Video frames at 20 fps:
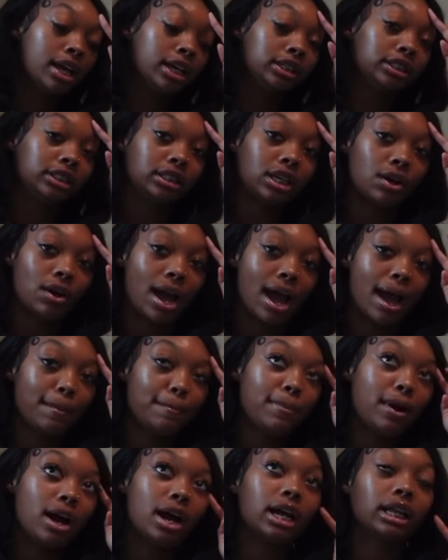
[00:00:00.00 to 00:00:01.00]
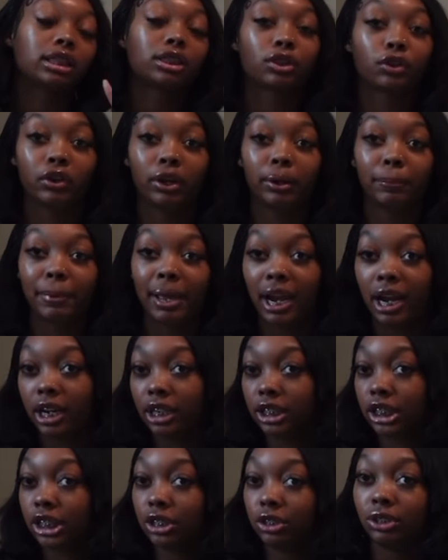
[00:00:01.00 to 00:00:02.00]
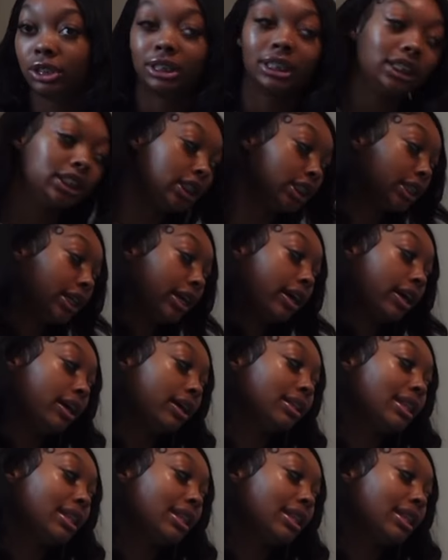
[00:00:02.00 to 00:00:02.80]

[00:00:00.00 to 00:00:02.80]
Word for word: So I bought three pair of shoes this year.